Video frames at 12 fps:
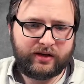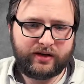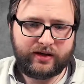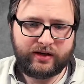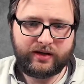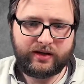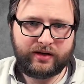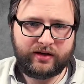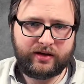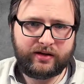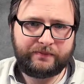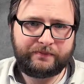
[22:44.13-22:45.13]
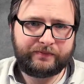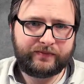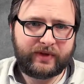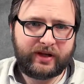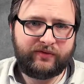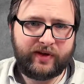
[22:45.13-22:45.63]

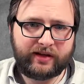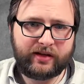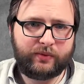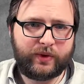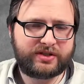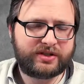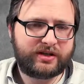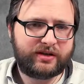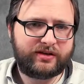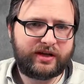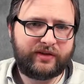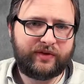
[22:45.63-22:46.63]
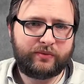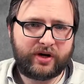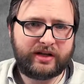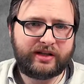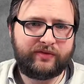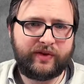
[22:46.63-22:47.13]
Invicta was, if I'm
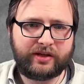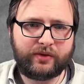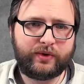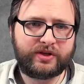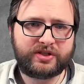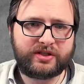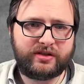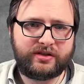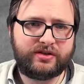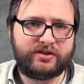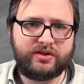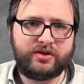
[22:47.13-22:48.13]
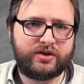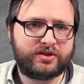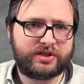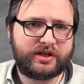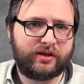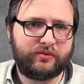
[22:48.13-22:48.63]
right, Invicta was just
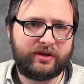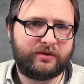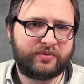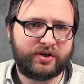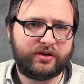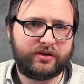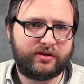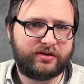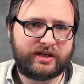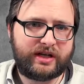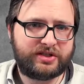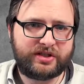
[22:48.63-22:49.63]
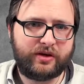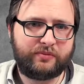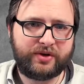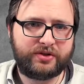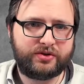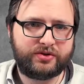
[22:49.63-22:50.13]
still they still
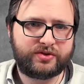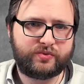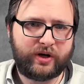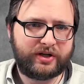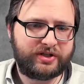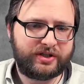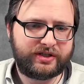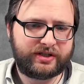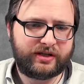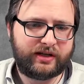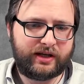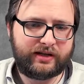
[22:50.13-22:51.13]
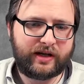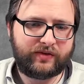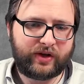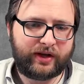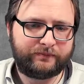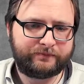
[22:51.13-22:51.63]
produced watches in that
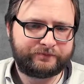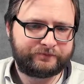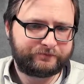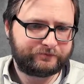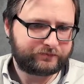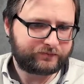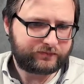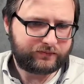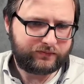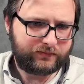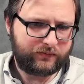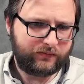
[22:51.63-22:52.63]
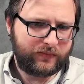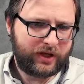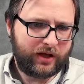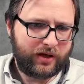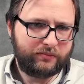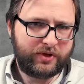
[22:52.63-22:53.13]
time.
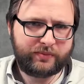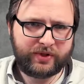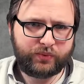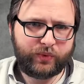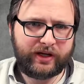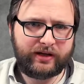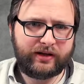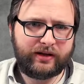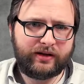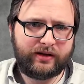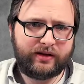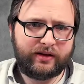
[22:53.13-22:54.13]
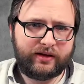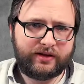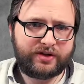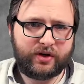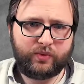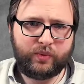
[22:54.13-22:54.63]
But between
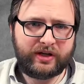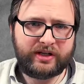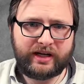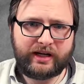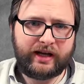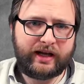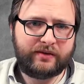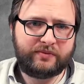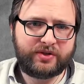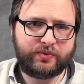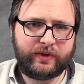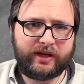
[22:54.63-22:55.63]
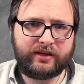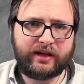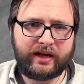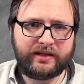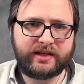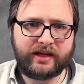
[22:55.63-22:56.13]
1 year late, between
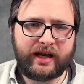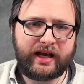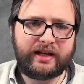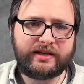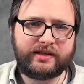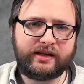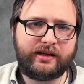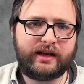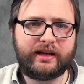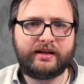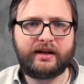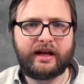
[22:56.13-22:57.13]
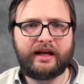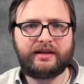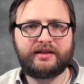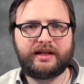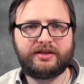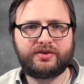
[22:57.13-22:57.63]
1980 and
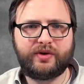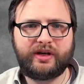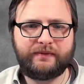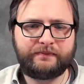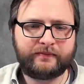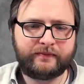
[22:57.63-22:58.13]
83,